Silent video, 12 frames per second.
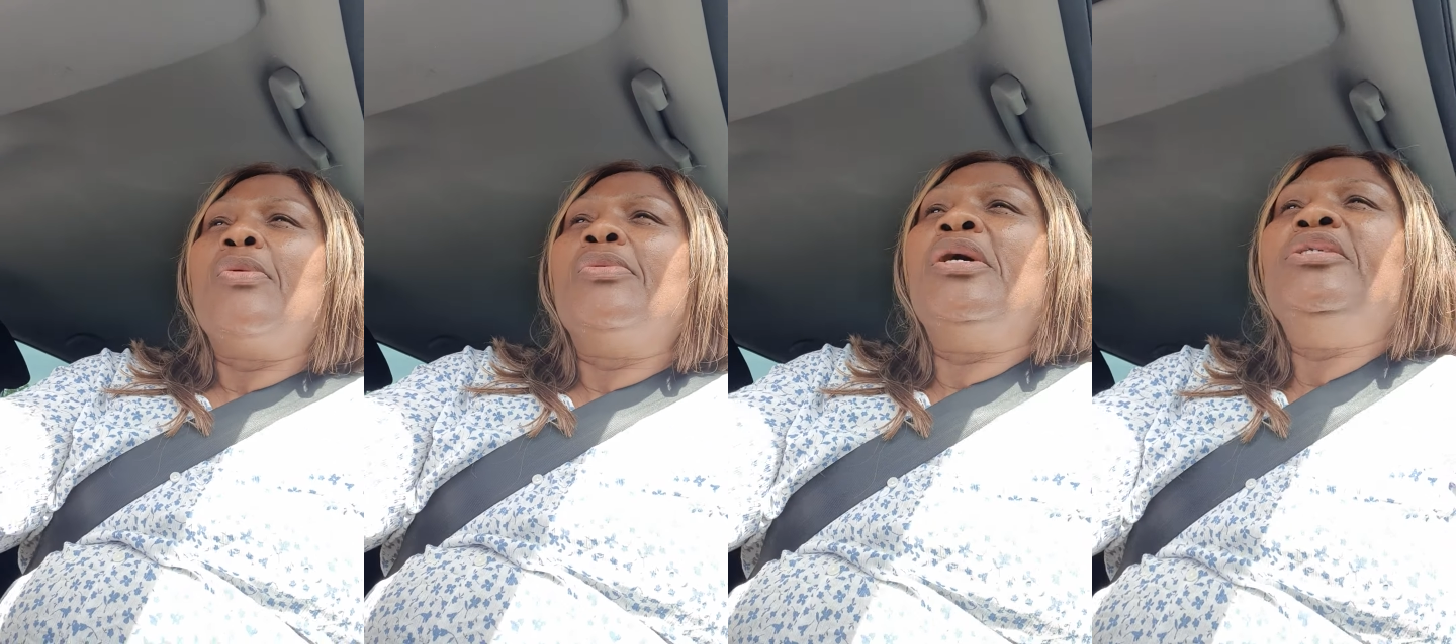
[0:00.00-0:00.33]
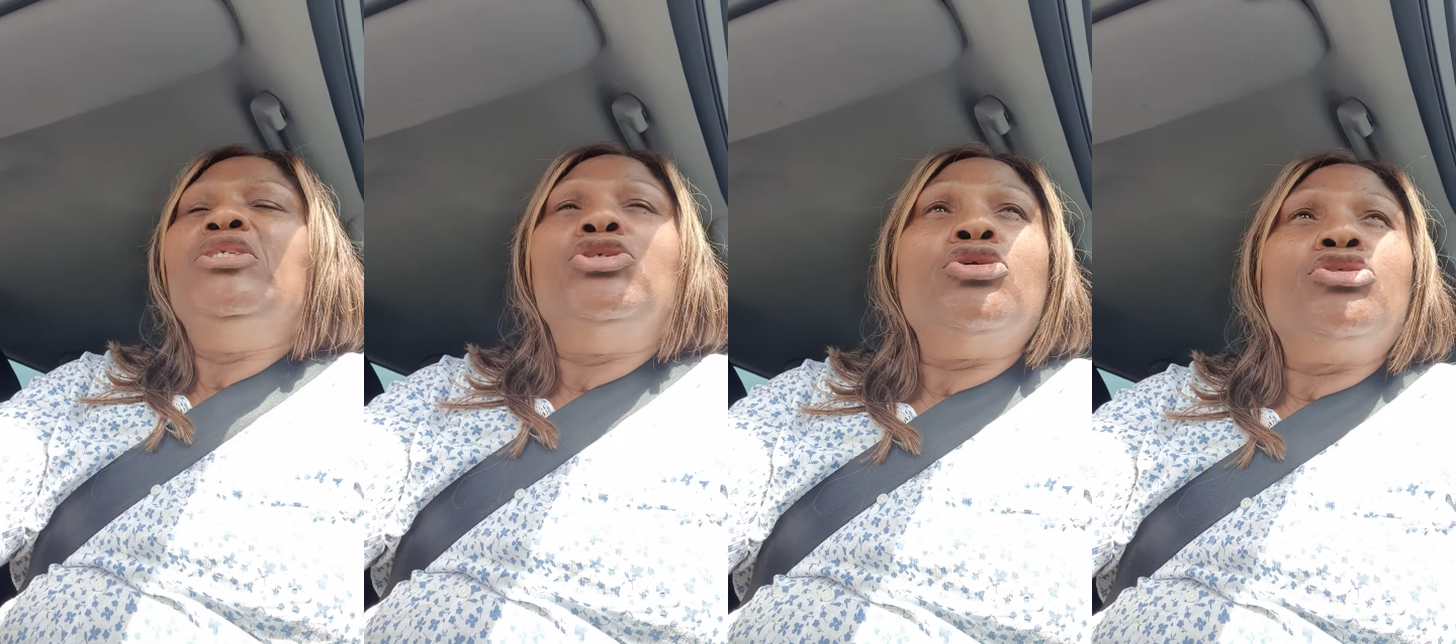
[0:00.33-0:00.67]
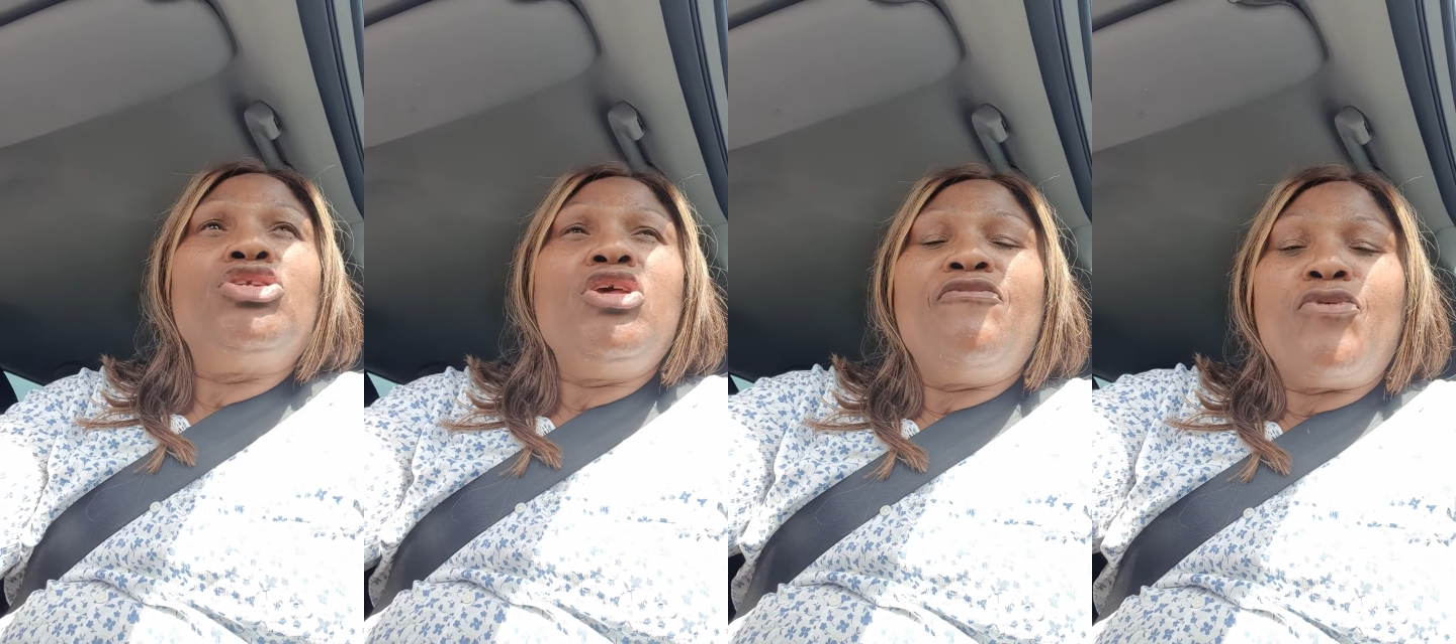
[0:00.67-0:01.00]
when you
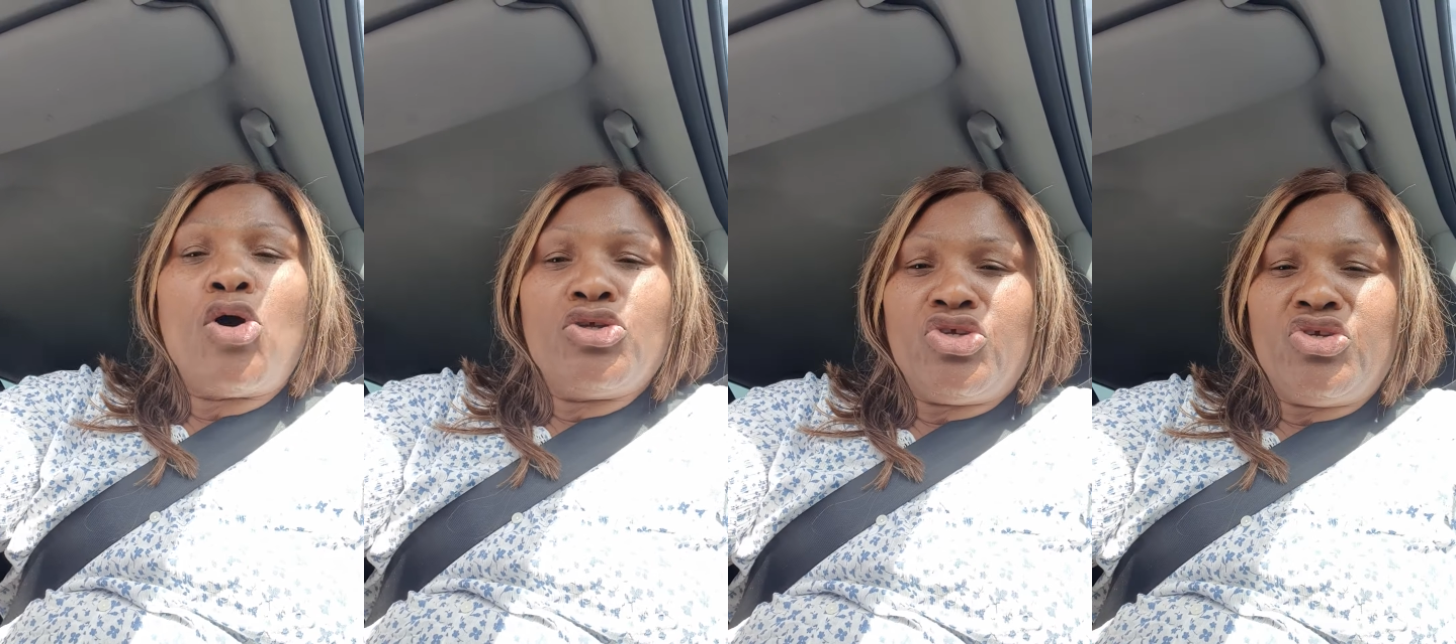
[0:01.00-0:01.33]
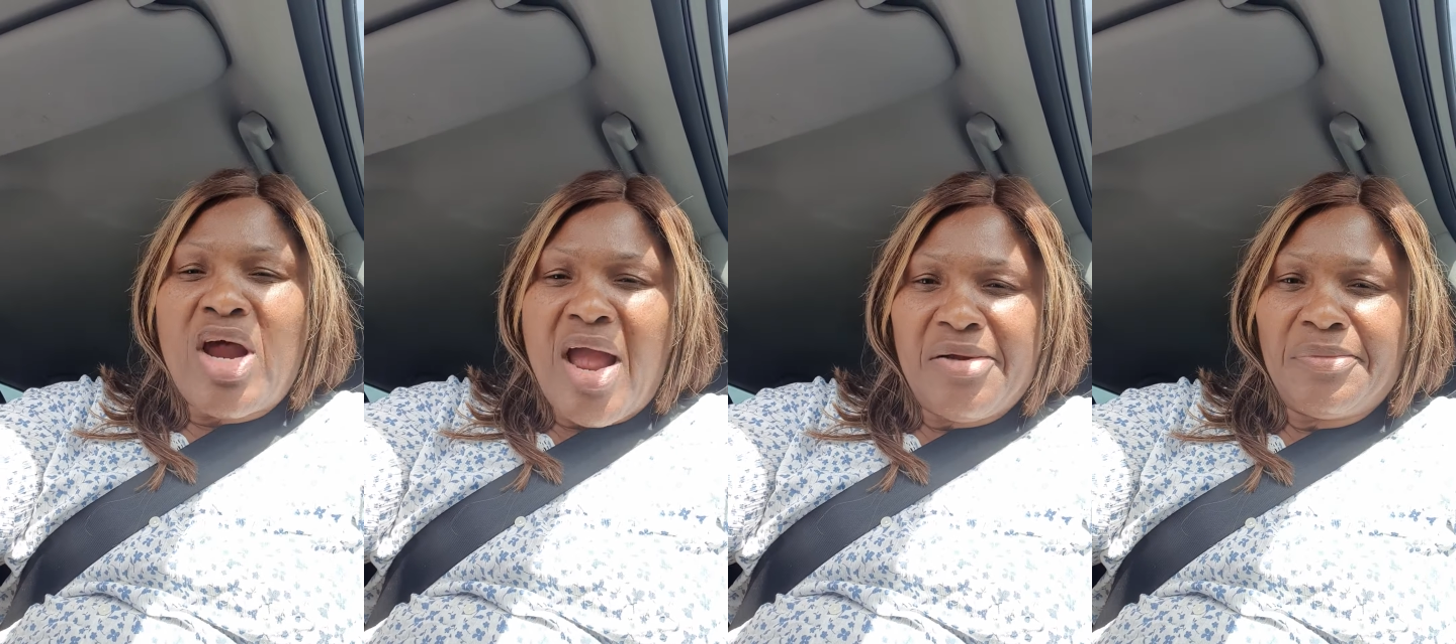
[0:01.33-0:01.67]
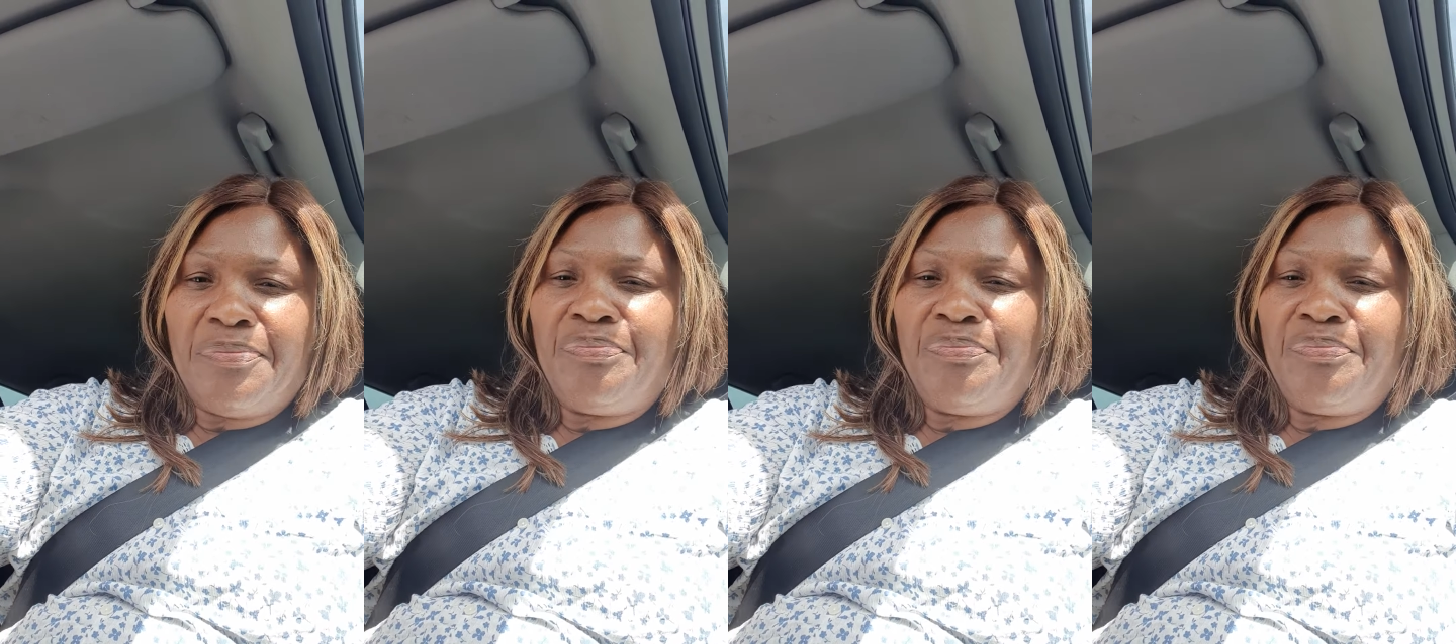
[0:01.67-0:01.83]
don't thief us dry,